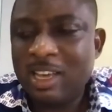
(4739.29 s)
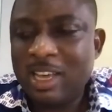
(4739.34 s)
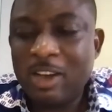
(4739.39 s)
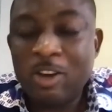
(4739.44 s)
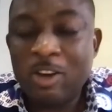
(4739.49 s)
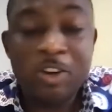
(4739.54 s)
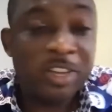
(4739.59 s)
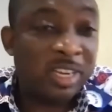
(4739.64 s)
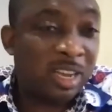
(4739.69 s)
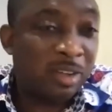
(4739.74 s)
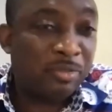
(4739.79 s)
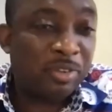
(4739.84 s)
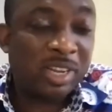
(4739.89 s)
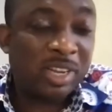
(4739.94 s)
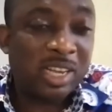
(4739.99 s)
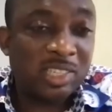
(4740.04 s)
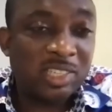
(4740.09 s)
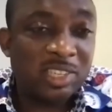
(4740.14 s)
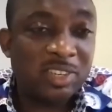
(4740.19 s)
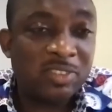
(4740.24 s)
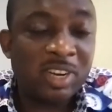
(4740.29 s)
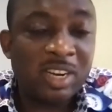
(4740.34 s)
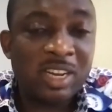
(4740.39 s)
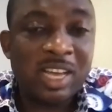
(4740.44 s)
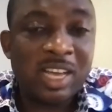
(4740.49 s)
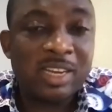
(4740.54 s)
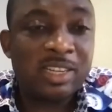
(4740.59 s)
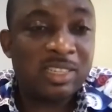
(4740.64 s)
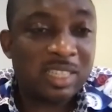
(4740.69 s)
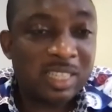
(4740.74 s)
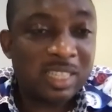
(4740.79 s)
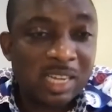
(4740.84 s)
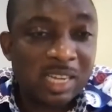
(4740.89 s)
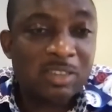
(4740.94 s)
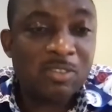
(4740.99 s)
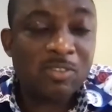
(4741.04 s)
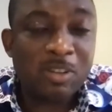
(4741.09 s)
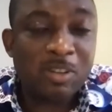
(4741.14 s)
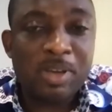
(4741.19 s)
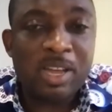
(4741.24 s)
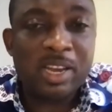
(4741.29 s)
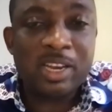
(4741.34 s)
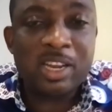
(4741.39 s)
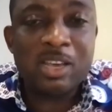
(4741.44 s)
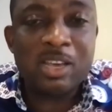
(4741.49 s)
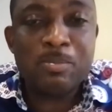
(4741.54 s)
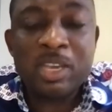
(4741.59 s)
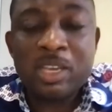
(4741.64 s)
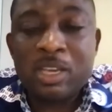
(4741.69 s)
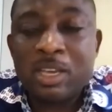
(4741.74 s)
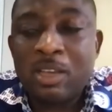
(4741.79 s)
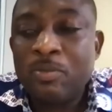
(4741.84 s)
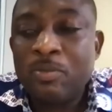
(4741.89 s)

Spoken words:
or in Africa generally at the start of the pandemic